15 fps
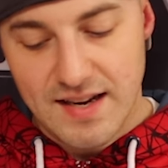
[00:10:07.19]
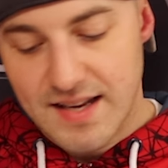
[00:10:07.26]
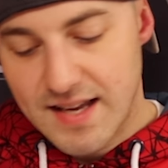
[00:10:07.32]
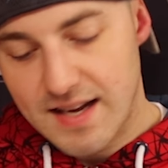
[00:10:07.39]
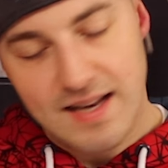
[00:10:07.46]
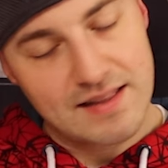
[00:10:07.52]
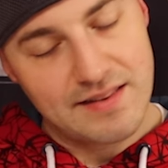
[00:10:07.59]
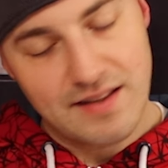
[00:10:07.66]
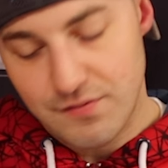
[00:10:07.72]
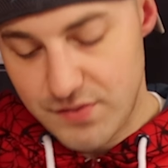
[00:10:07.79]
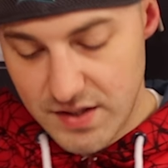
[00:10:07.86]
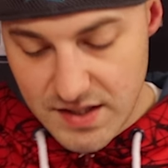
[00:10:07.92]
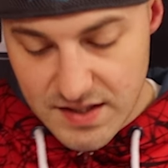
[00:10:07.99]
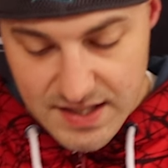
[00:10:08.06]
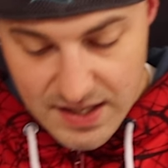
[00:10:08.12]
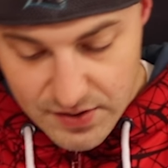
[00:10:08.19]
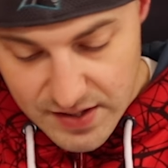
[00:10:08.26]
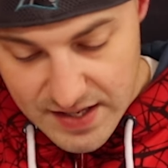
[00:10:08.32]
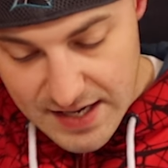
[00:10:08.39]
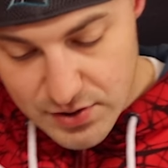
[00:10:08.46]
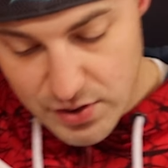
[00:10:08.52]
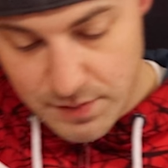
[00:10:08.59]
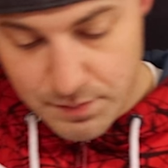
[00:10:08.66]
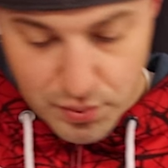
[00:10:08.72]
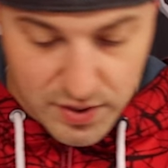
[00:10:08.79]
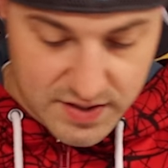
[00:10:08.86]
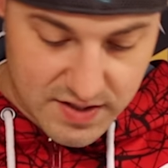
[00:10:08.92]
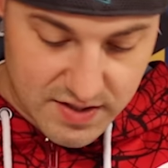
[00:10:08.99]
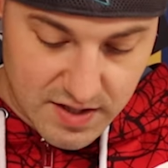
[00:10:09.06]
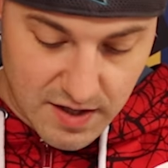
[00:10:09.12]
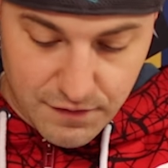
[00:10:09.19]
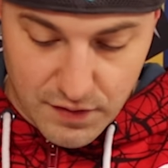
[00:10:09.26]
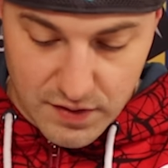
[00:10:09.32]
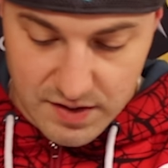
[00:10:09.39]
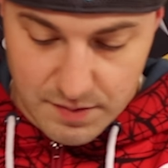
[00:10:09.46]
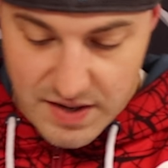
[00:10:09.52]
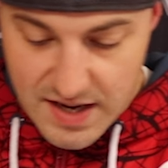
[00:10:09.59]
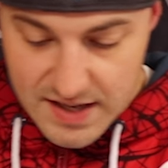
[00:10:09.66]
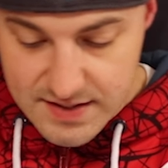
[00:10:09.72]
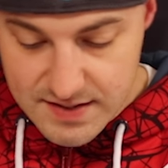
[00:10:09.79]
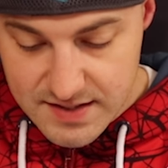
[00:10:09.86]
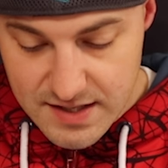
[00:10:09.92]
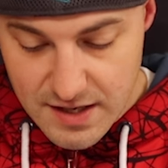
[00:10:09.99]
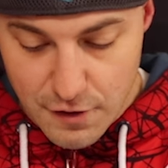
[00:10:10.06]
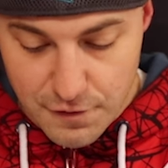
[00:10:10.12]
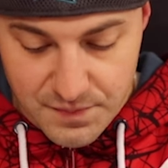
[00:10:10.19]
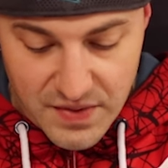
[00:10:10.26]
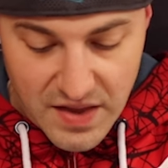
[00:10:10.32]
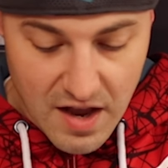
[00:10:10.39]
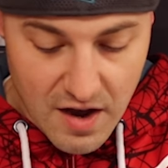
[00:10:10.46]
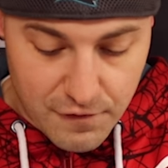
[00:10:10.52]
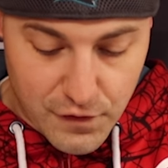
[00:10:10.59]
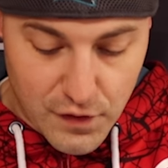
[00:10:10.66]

And again, I love these, how they actually put stuff on the box itself.